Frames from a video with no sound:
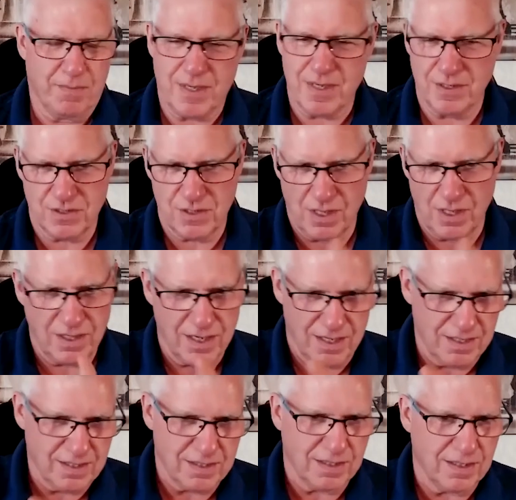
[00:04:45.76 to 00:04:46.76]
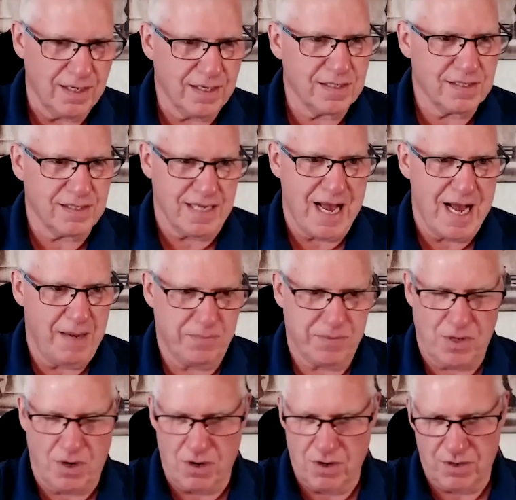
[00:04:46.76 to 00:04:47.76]
because a lot of these legacy
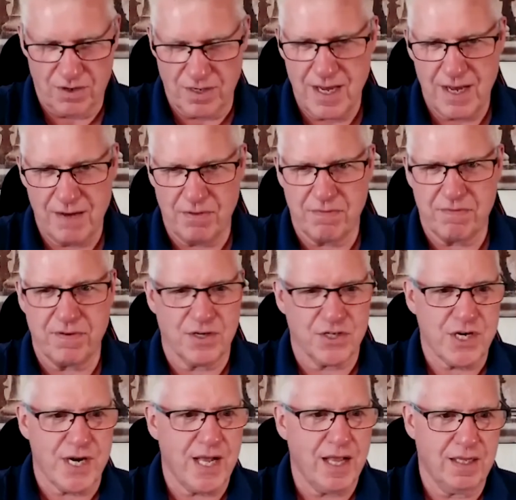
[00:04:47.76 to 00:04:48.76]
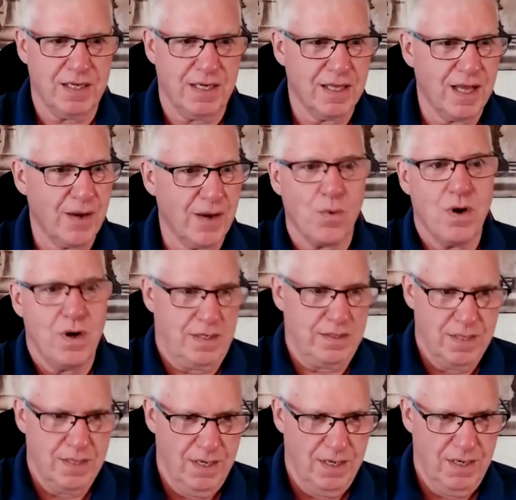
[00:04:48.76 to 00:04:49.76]
apps aren't going to have the functionality that I
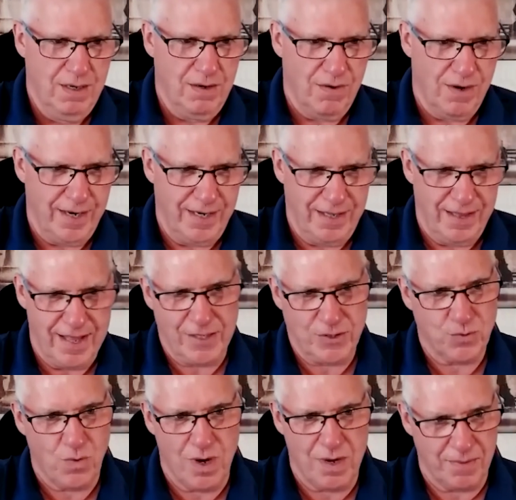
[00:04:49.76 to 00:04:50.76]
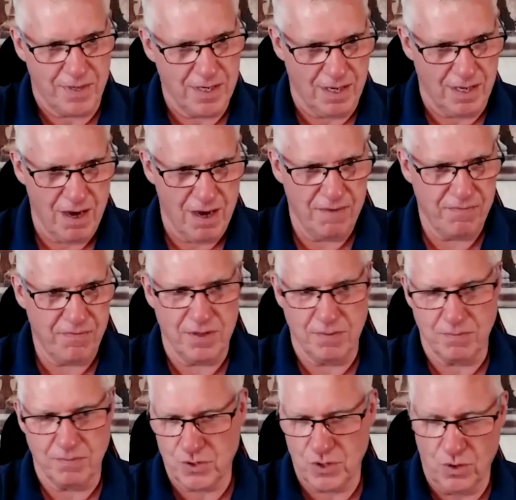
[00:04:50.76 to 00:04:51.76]
want, right? That's why I'm getting off
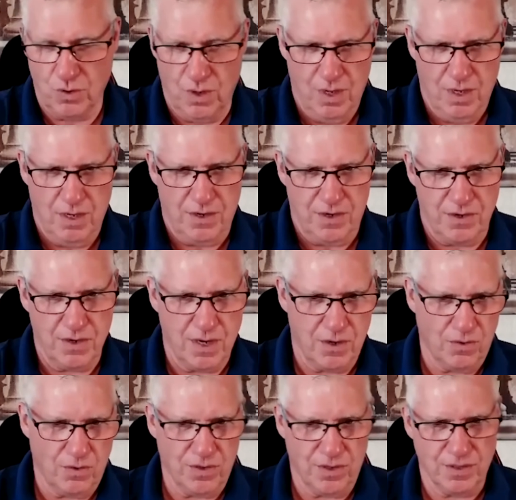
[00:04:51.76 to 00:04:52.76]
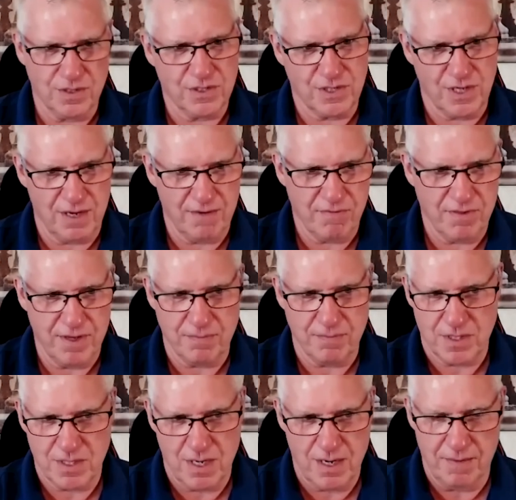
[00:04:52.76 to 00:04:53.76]
them. So you're not only going to save
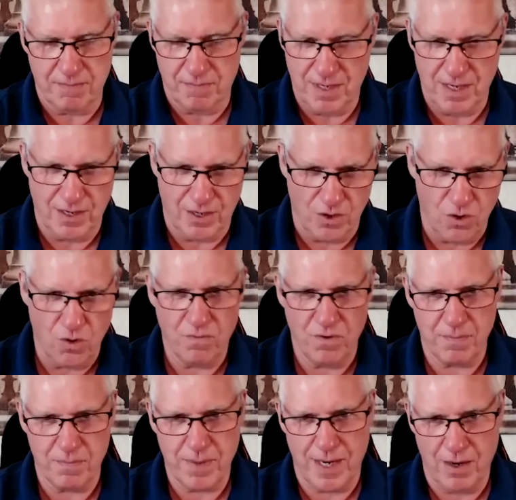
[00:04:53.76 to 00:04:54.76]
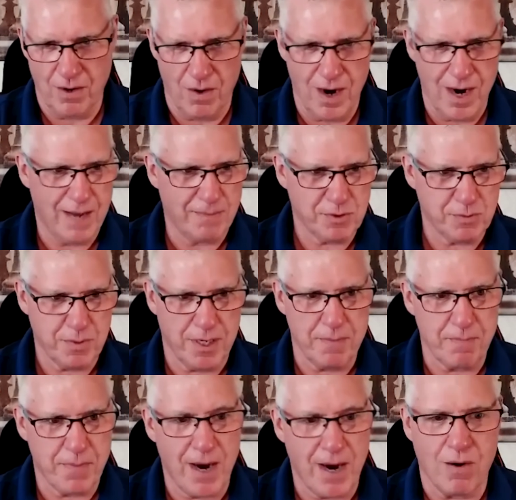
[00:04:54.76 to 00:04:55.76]
them time getting over to PowerApps,
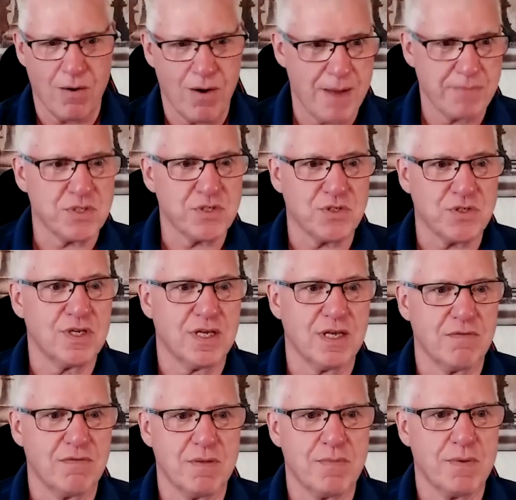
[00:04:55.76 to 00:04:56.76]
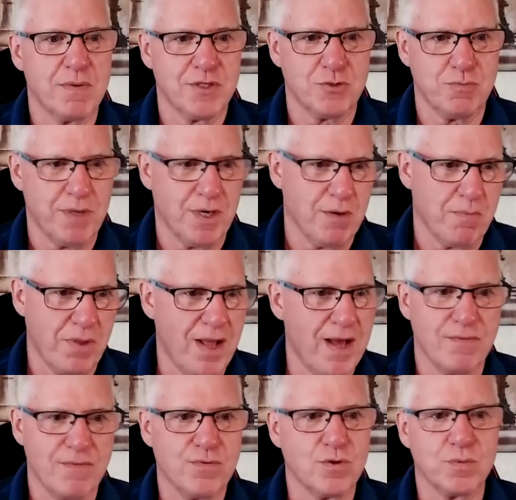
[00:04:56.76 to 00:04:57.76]
but PowerApps is going to give them a much better
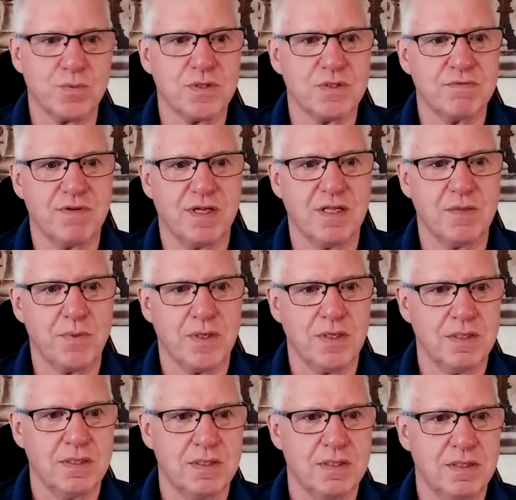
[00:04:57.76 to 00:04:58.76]
platform to develop on.